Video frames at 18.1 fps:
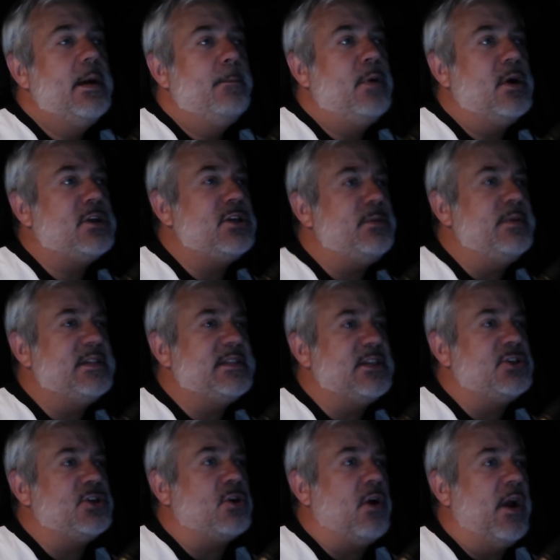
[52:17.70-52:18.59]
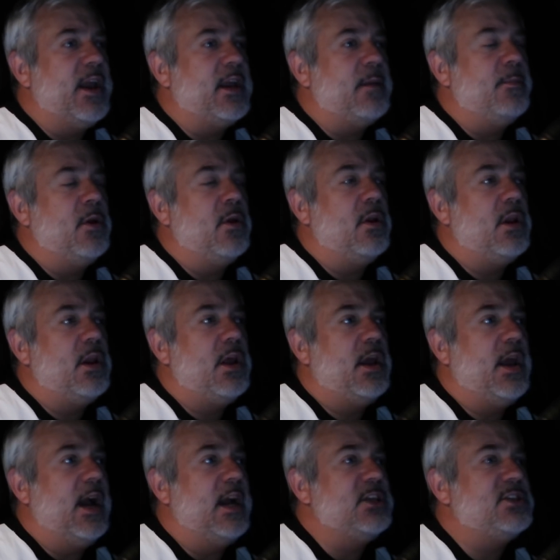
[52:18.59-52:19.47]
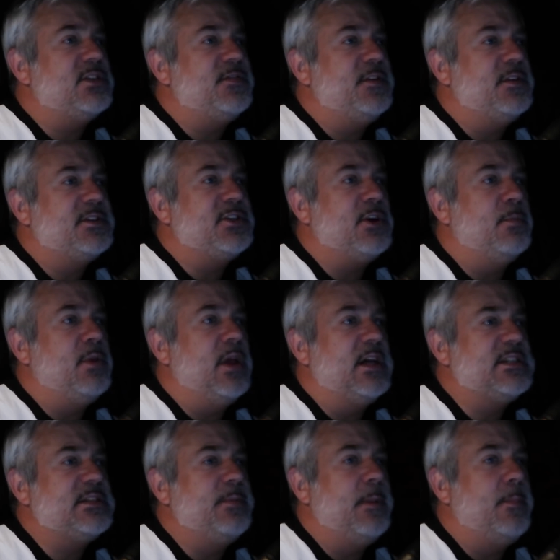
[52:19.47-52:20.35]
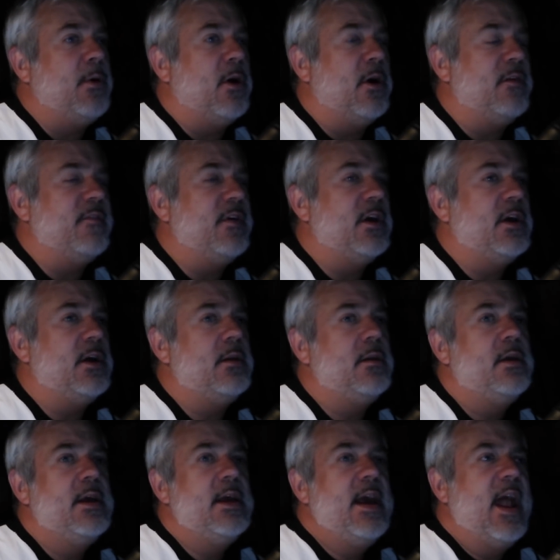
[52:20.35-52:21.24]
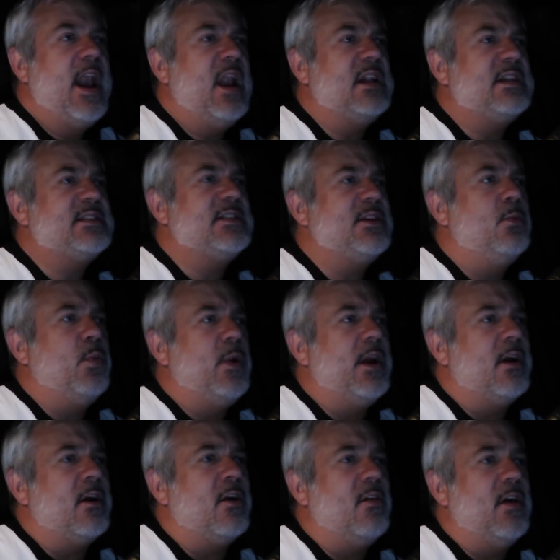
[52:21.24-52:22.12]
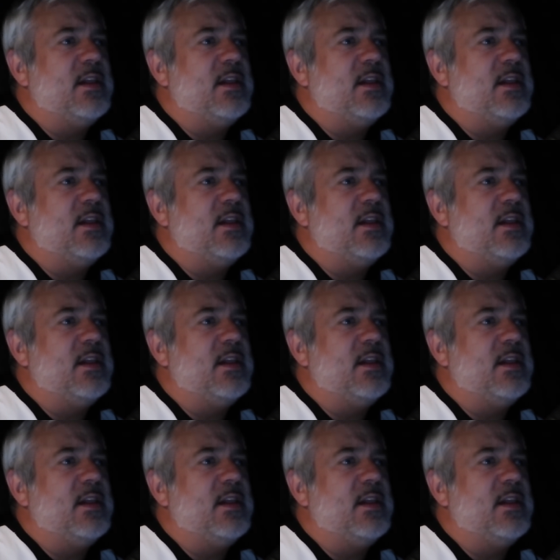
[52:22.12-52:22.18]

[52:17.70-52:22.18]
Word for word: Booktube is such a great community. I just feel so blessed to be part of it. And it's so weird.